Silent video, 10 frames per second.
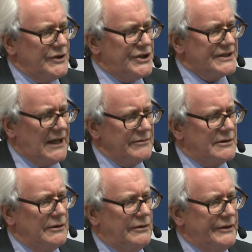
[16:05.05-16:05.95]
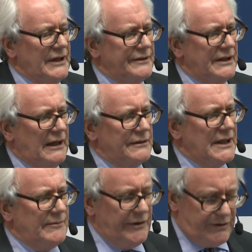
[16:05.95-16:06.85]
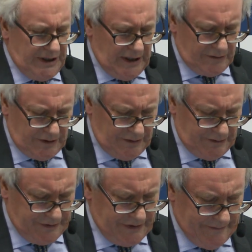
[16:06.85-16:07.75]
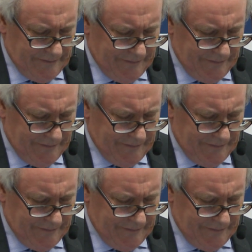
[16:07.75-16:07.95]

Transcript: which is outlawed under WTO rules.